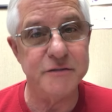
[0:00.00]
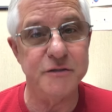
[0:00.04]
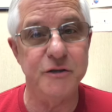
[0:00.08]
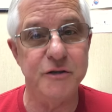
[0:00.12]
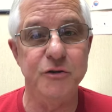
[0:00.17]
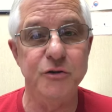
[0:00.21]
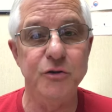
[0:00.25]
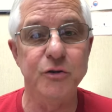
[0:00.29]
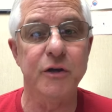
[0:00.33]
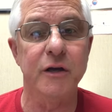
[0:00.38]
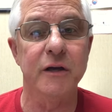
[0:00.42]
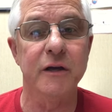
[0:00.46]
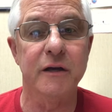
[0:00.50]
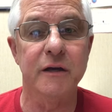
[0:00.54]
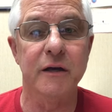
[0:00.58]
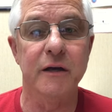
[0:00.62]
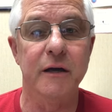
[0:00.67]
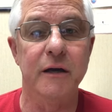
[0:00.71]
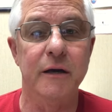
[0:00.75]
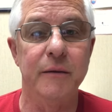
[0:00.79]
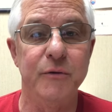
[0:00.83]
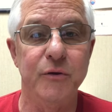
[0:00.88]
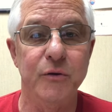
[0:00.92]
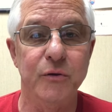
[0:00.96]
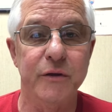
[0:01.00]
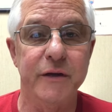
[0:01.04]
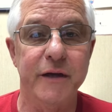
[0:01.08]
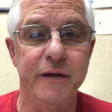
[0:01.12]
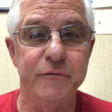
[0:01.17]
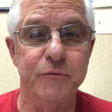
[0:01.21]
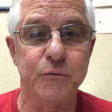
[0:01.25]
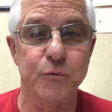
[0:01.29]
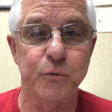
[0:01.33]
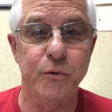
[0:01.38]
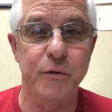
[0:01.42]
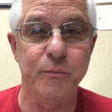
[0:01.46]
said, You can come. You only
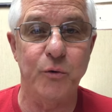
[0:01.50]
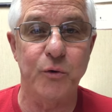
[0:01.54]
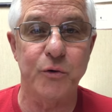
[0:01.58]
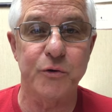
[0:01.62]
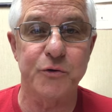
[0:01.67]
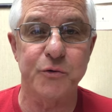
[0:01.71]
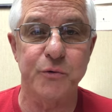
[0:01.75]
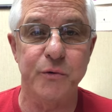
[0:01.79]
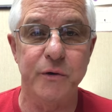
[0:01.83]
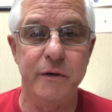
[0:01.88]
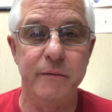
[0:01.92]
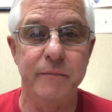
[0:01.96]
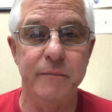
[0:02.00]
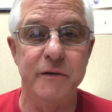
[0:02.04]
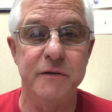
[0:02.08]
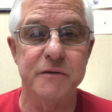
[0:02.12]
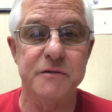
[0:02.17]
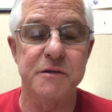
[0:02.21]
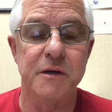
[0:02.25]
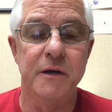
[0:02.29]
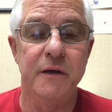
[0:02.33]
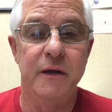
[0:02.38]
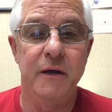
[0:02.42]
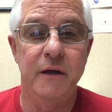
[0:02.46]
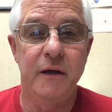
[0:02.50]
have three more treatments.